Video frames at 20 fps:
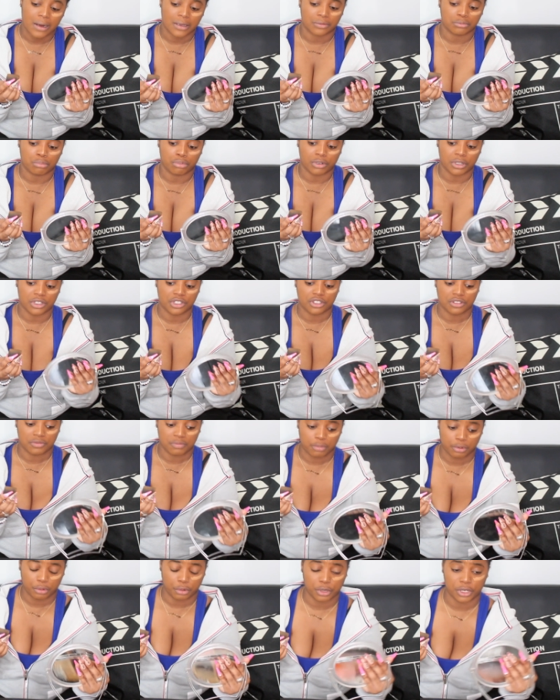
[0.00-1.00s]
Blends in
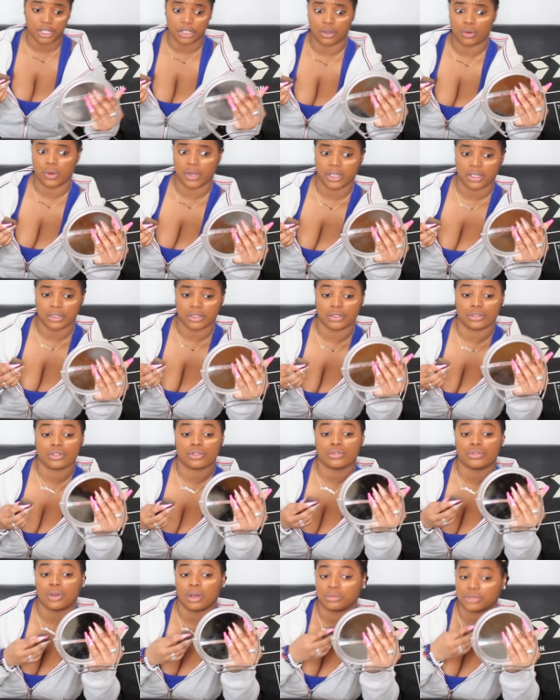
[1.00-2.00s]
pretty quickly
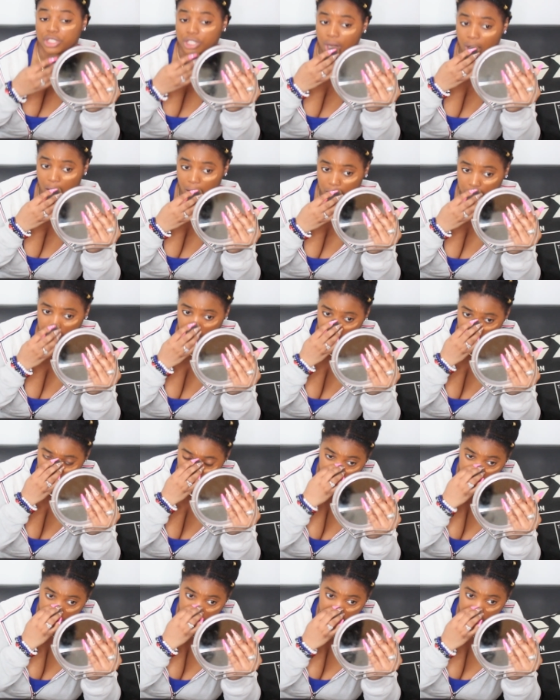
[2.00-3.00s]
too, I'm shocked.
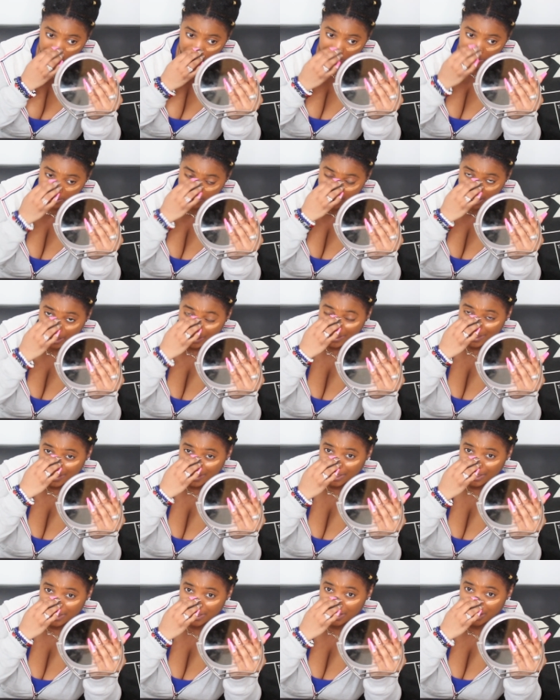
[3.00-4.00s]
Like this one is not as
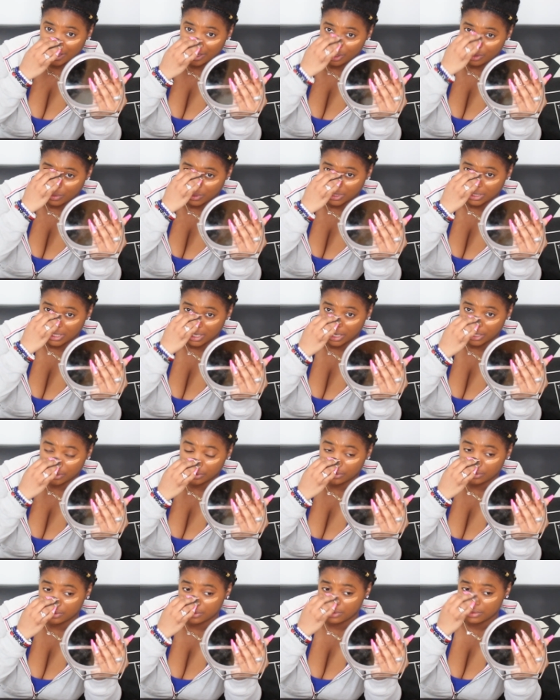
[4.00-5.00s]
thick as the other ones that
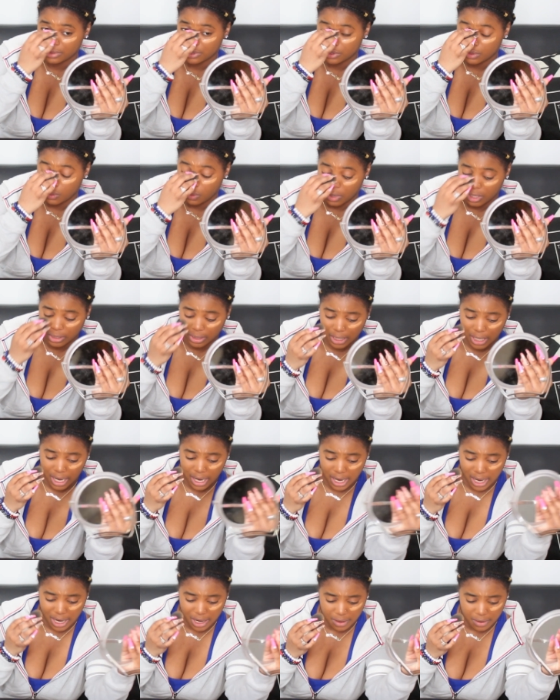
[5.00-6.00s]
I use. The one that I
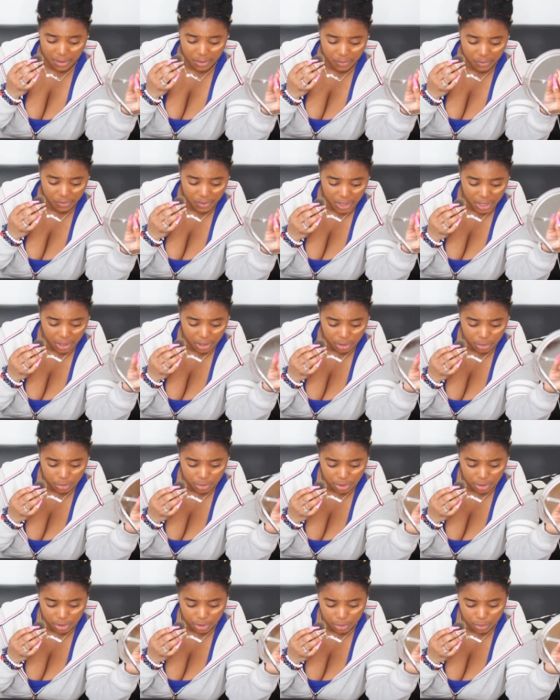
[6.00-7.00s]
have that I
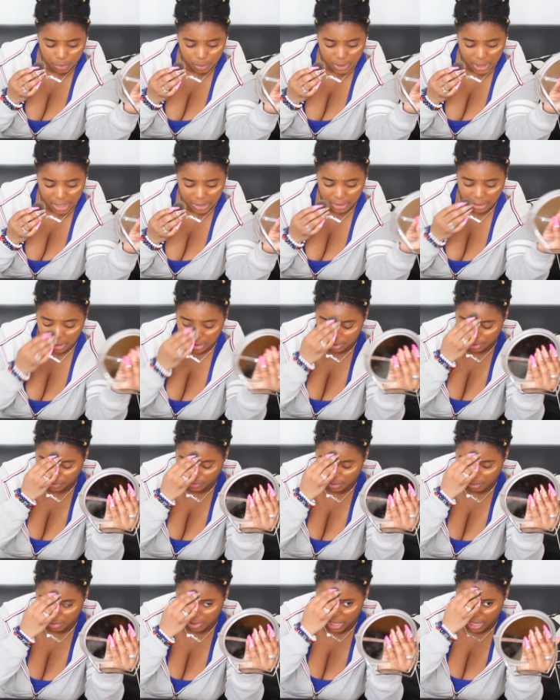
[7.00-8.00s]
usually use, I think is
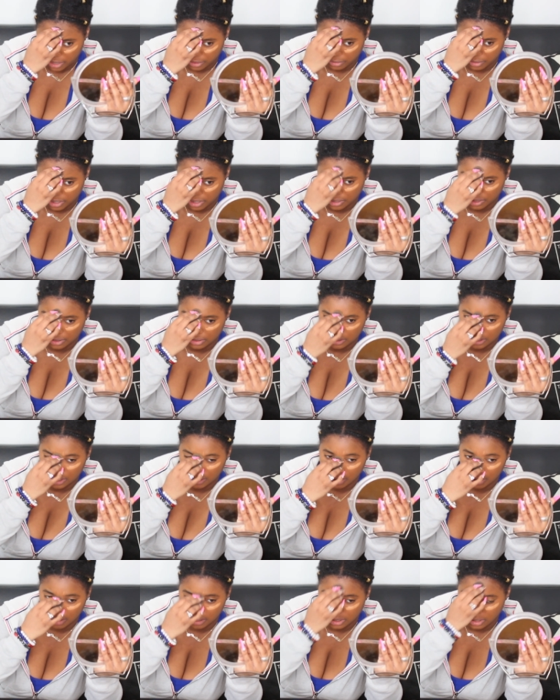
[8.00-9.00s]
from Black Radiance.
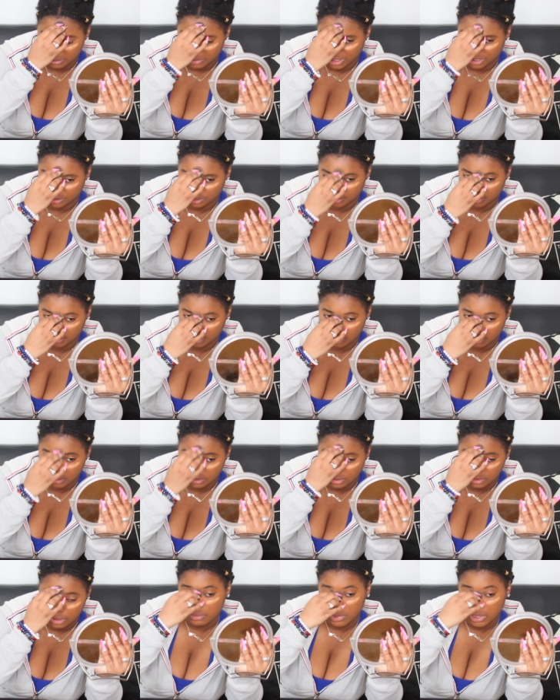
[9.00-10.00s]
Again, I'm not sure
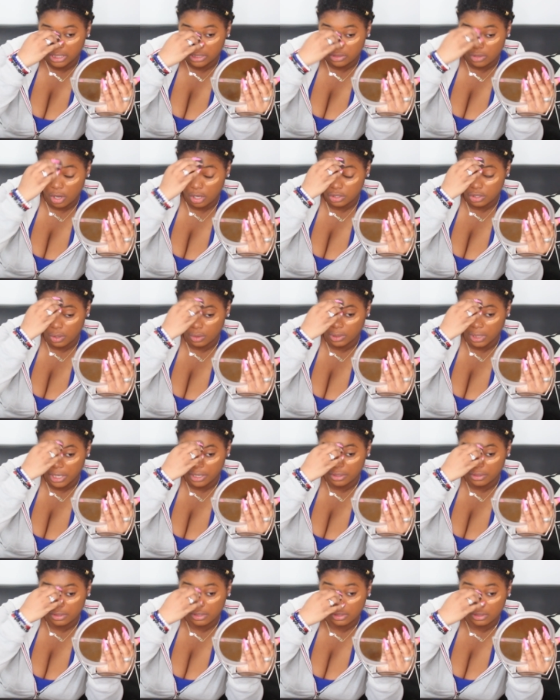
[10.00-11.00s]
though. But it's also
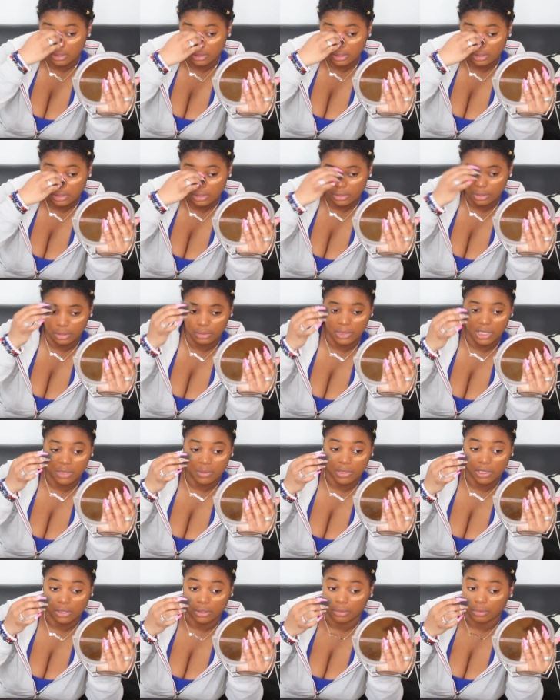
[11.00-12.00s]
lighter than this, so it makes
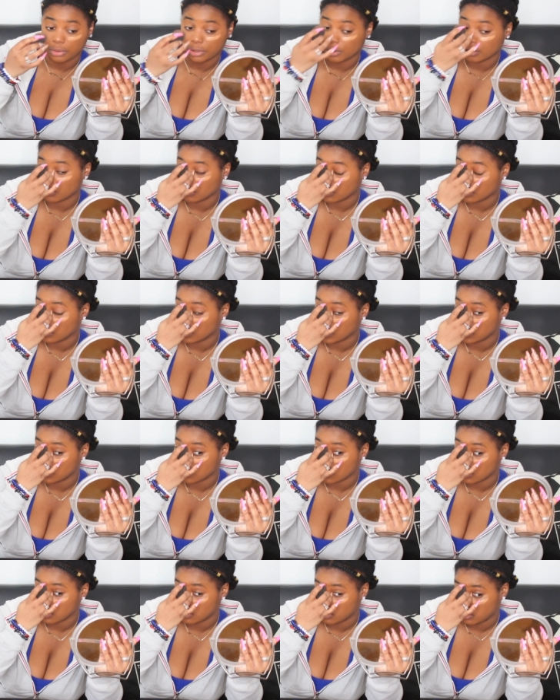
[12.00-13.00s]
me look real, real light
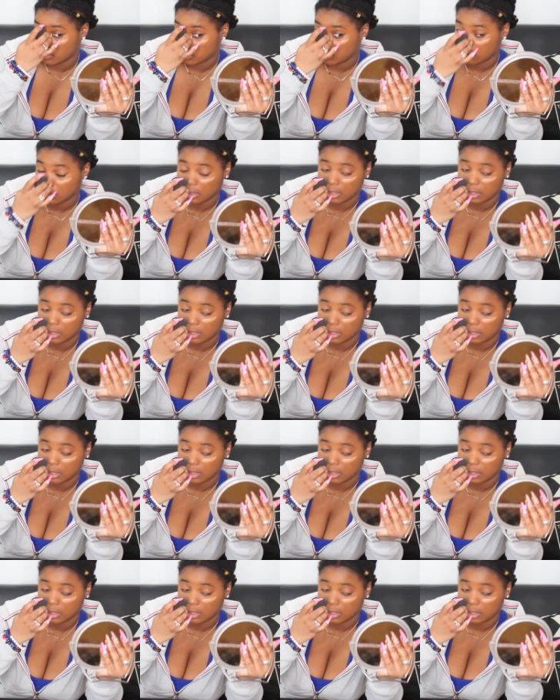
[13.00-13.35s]
skin.